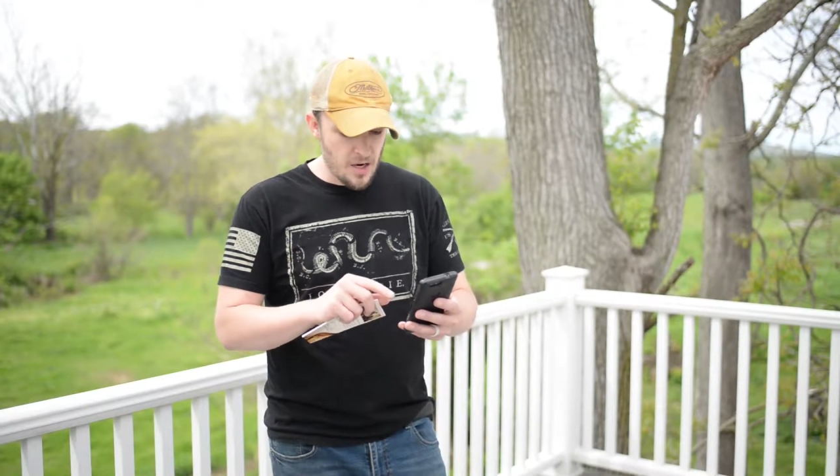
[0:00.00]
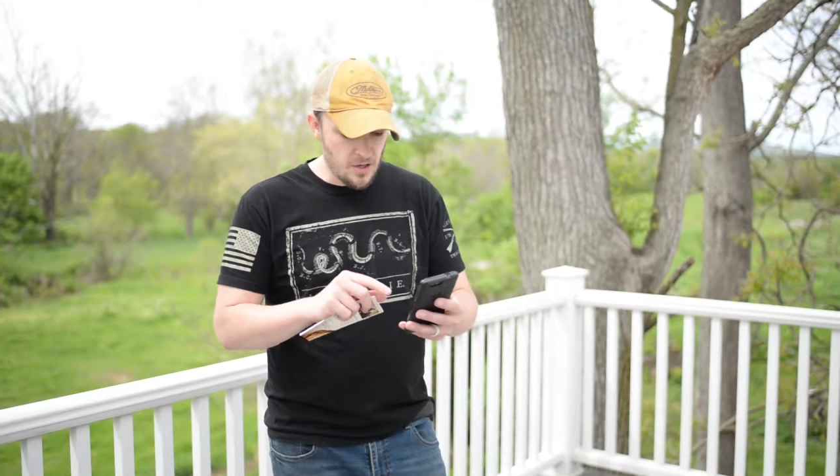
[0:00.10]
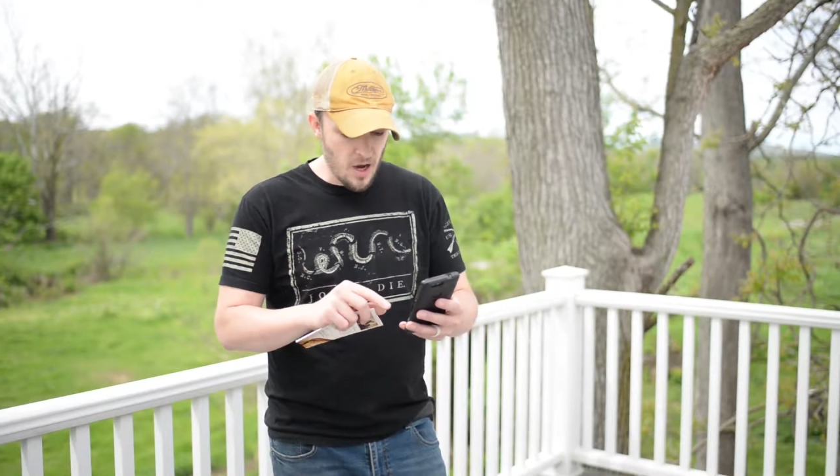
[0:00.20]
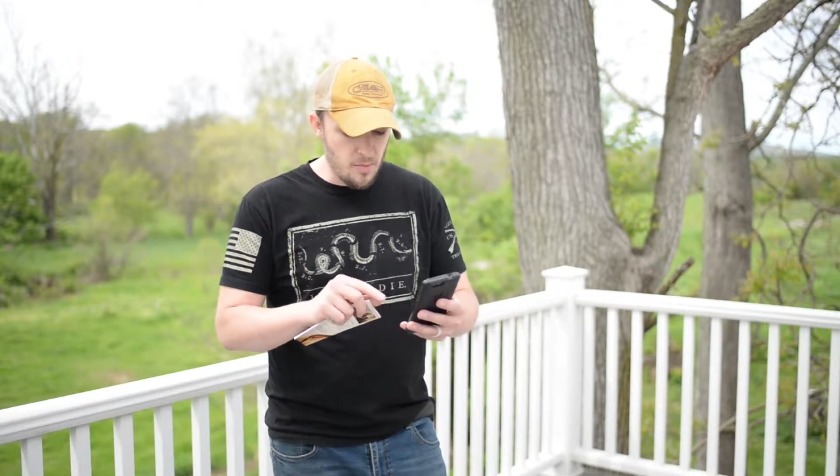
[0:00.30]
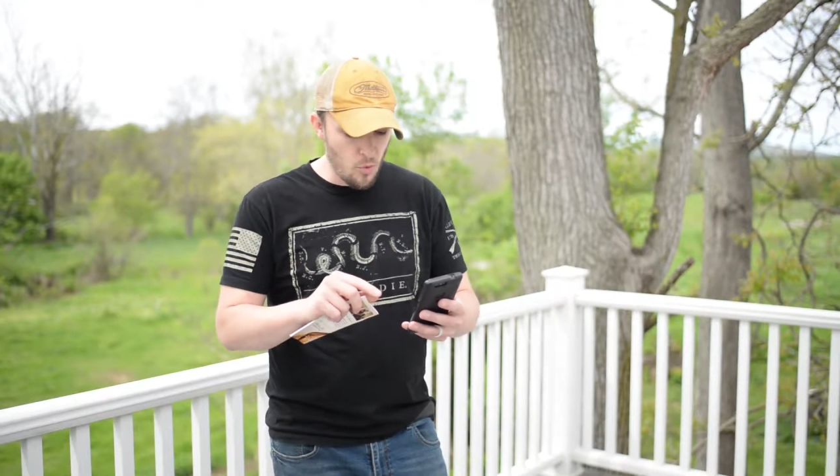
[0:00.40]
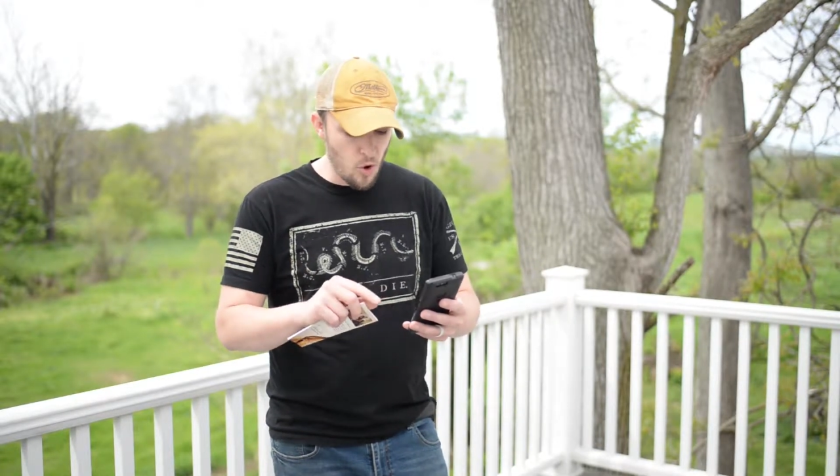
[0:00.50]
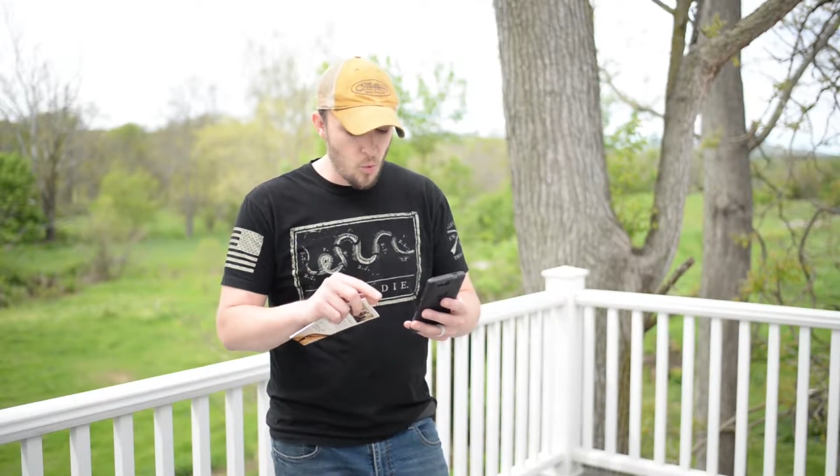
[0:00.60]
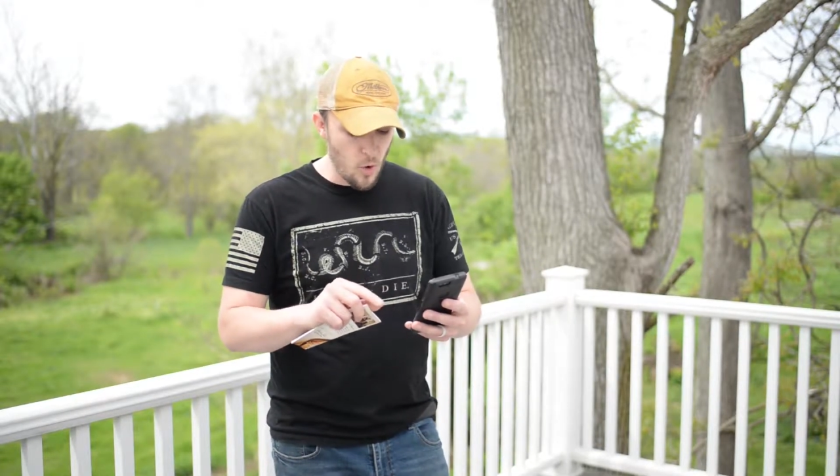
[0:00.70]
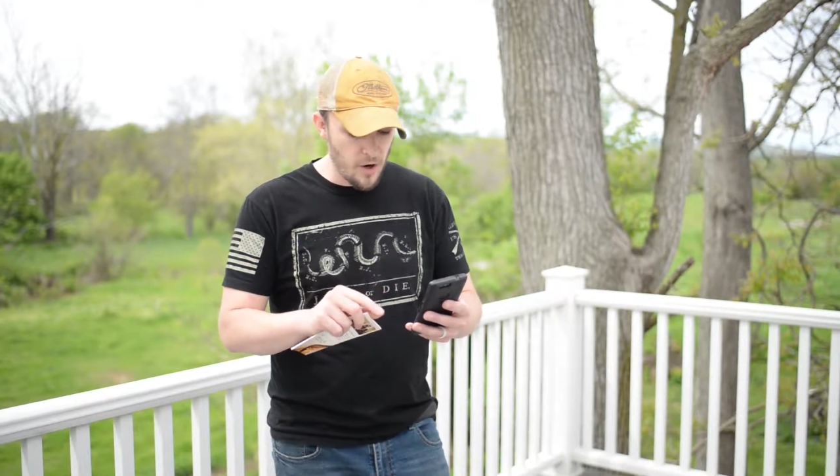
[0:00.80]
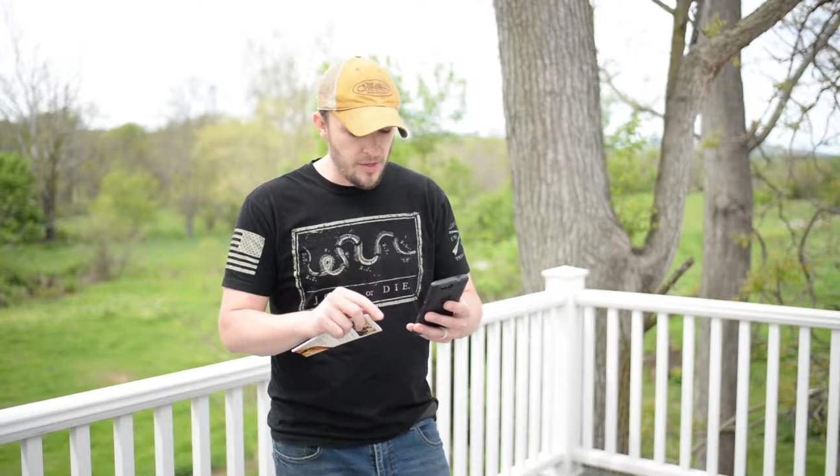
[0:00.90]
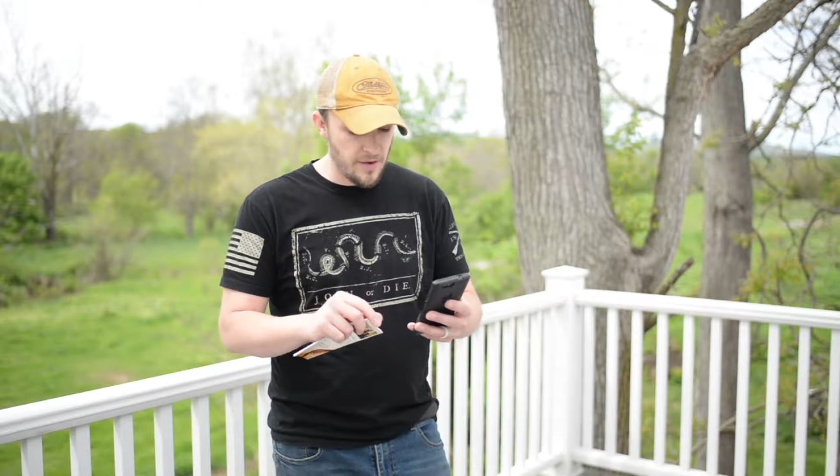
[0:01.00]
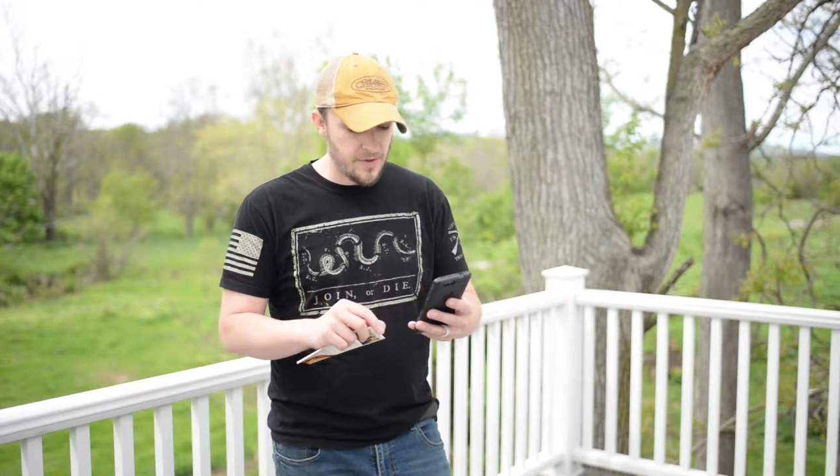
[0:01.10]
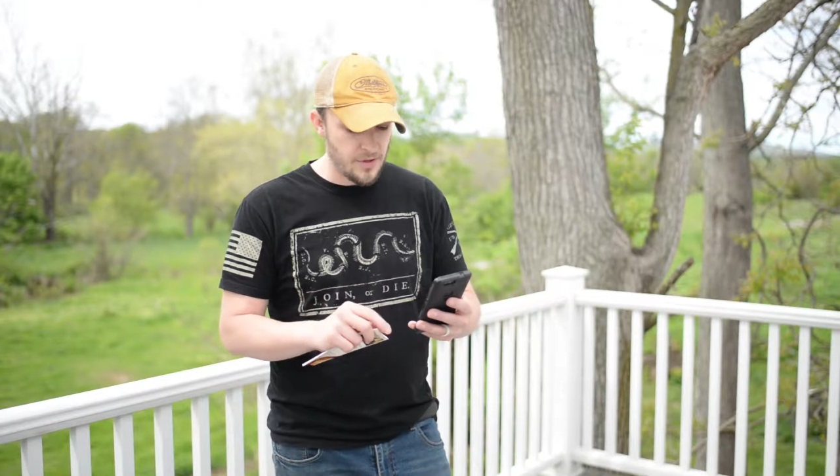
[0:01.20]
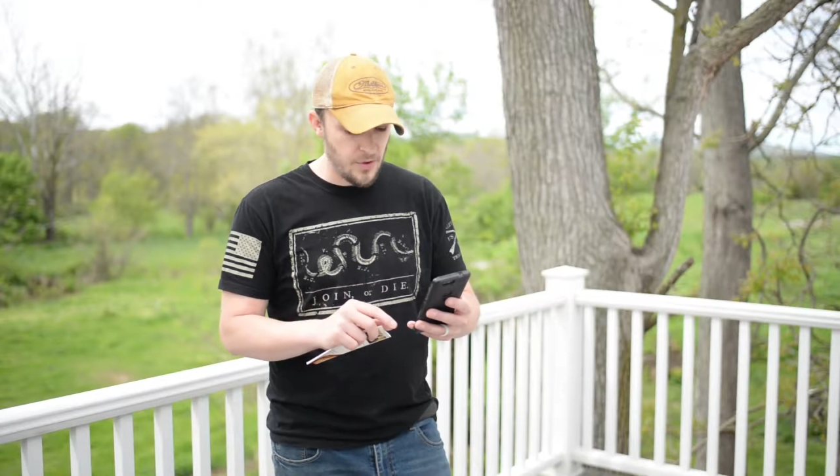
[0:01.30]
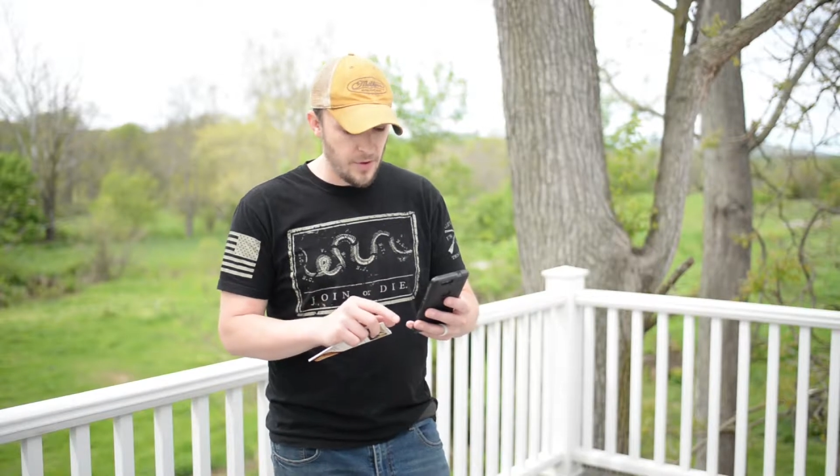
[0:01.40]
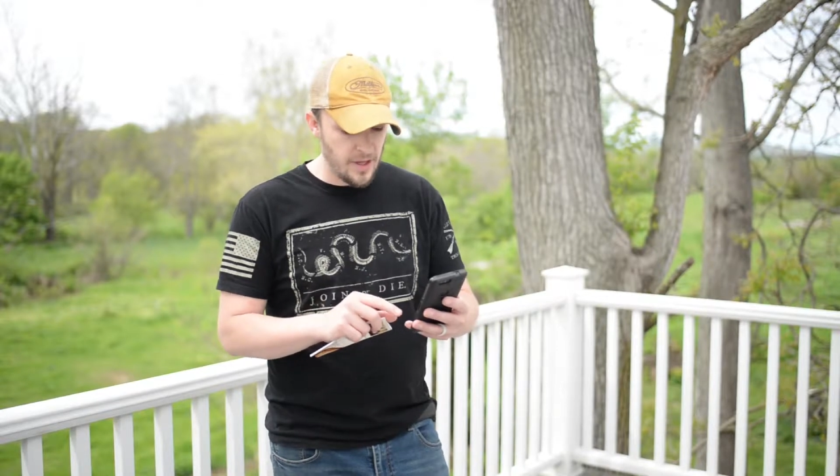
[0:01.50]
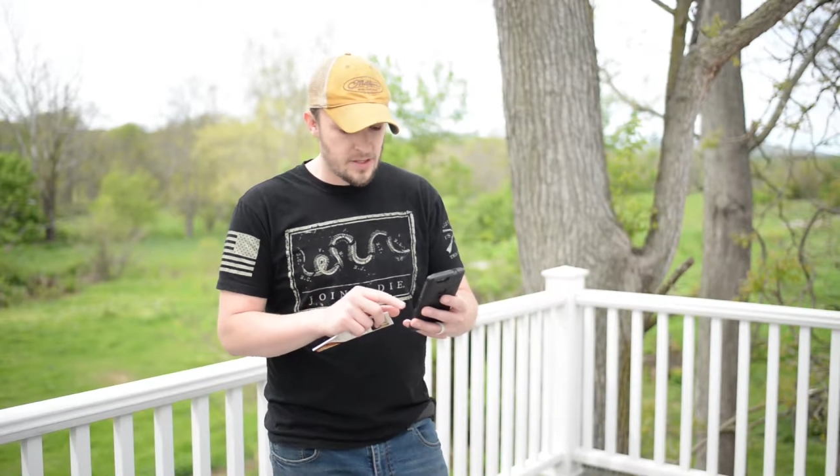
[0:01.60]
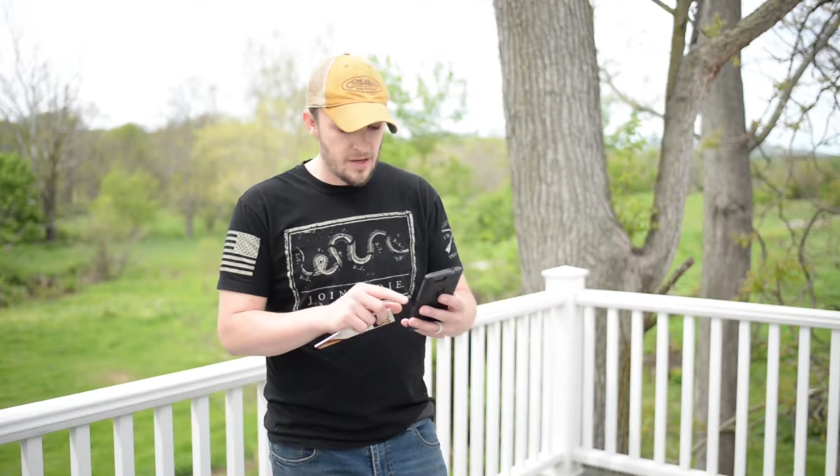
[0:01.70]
none more worthy of the duties